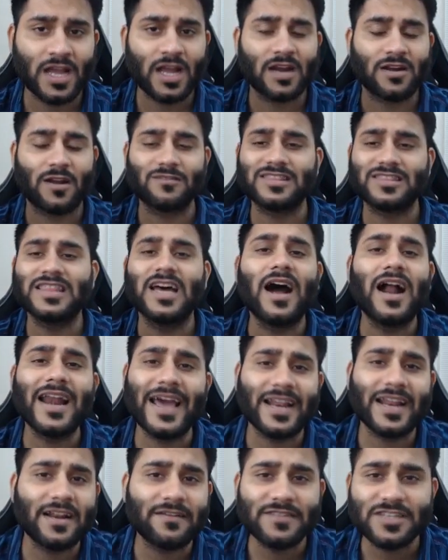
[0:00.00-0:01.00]
Now, third
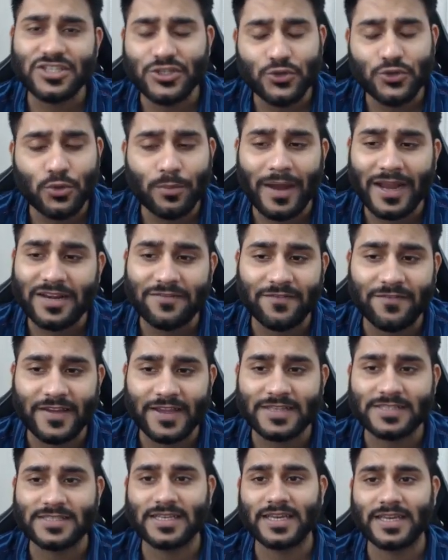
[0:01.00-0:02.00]
error which you might
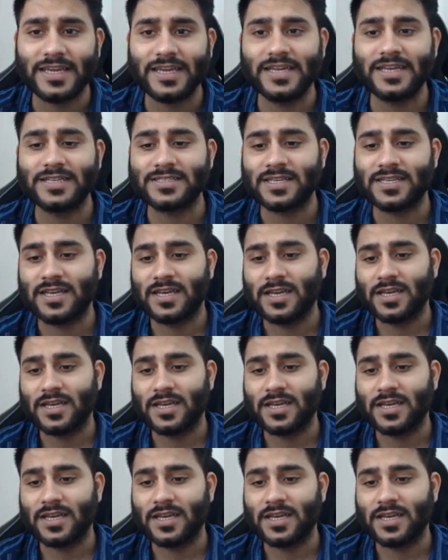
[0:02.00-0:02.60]
face is